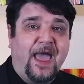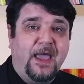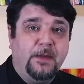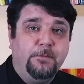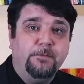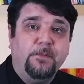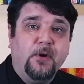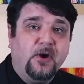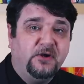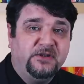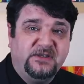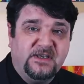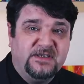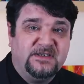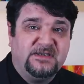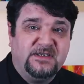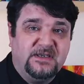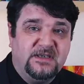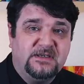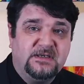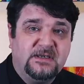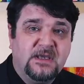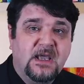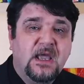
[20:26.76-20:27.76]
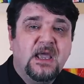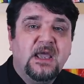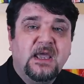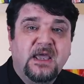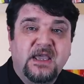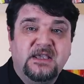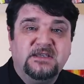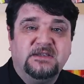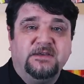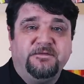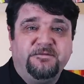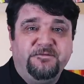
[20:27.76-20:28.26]
hypothesis
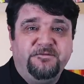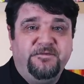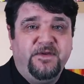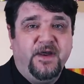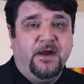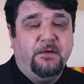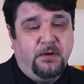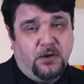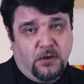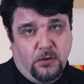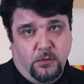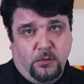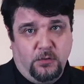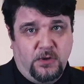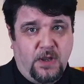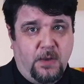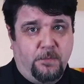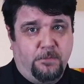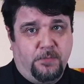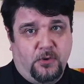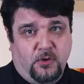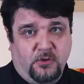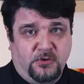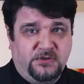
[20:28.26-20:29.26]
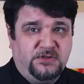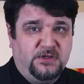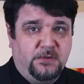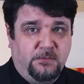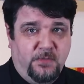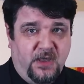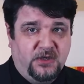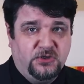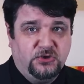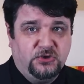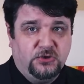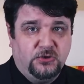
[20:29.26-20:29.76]
is a very good
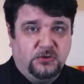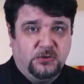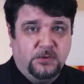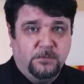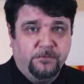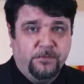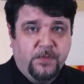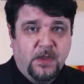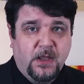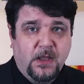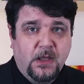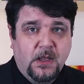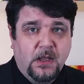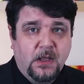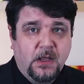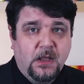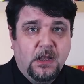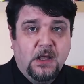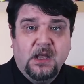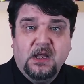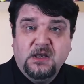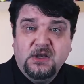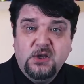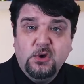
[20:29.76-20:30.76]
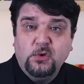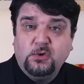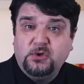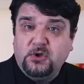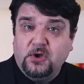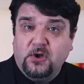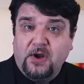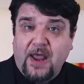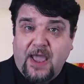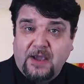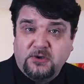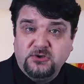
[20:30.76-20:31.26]
approximation.
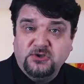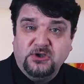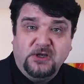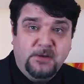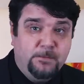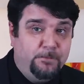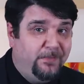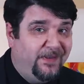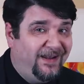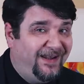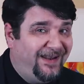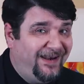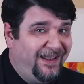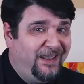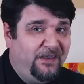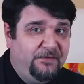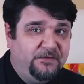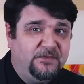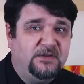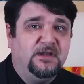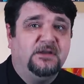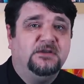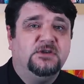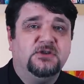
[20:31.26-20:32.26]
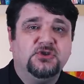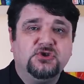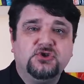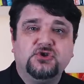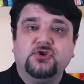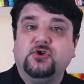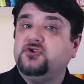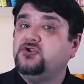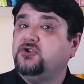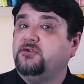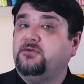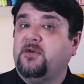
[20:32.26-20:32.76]
Newton actually believed that the
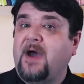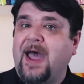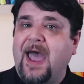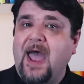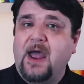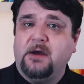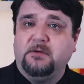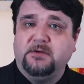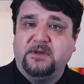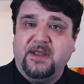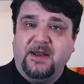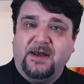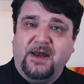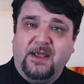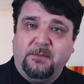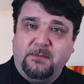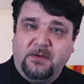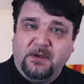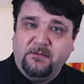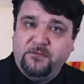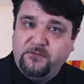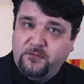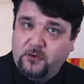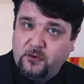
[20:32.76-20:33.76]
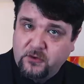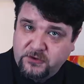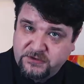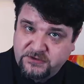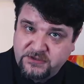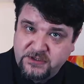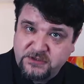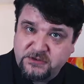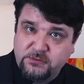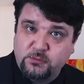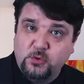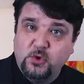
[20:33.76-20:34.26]
source of aerodynamic
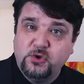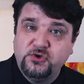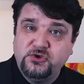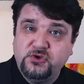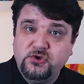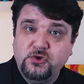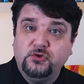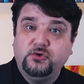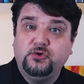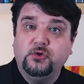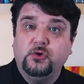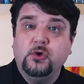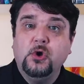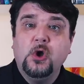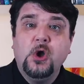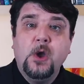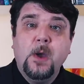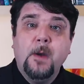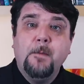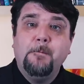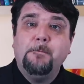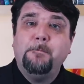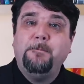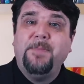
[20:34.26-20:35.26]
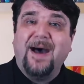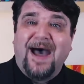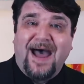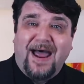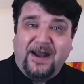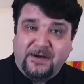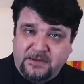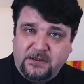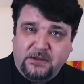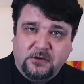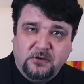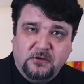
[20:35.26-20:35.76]
forces was due to
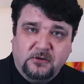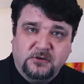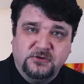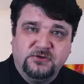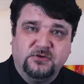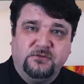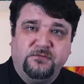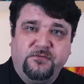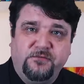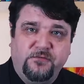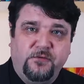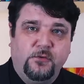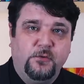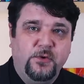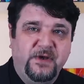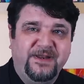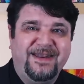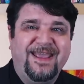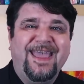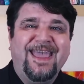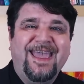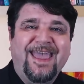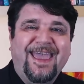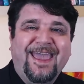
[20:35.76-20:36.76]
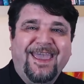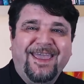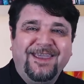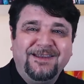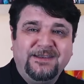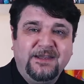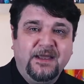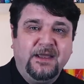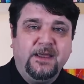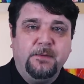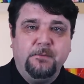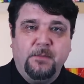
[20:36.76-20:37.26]
particles of fluid
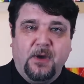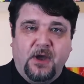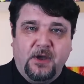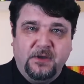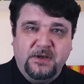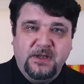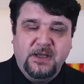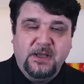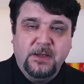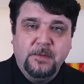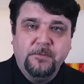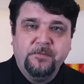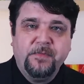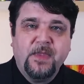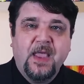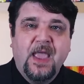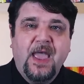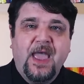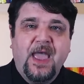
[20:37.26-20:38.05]
hitting a body